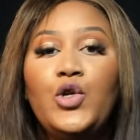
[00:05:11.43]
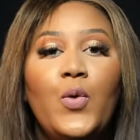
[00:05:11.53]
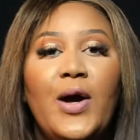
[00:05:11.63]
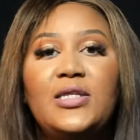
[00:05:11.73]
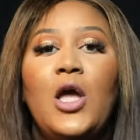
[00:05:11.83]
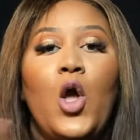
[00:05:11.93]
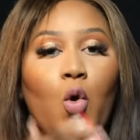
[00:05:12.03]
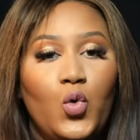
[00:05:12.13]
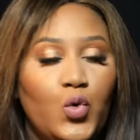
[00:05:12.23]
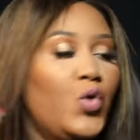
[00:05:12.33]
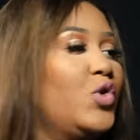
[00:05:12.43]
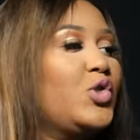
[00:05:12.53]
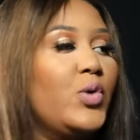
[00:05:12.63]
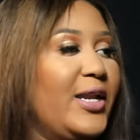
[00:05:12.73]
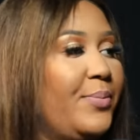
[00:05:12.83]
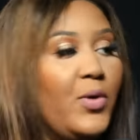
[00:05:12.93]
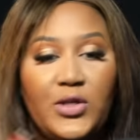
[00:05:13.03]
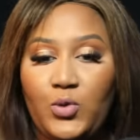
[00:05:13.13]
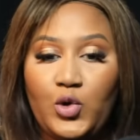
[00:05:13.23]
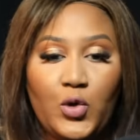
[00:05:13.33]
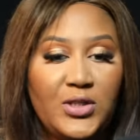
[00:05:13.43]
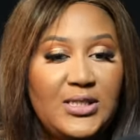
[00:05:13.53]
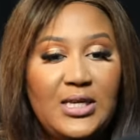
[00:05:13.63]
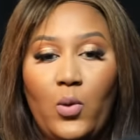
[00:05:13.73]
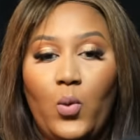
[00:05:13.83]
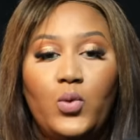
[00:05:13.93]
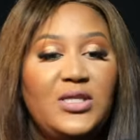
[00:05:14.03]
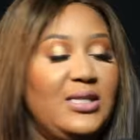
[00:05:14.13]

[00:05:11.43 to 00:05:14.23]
you know what, because we don't see,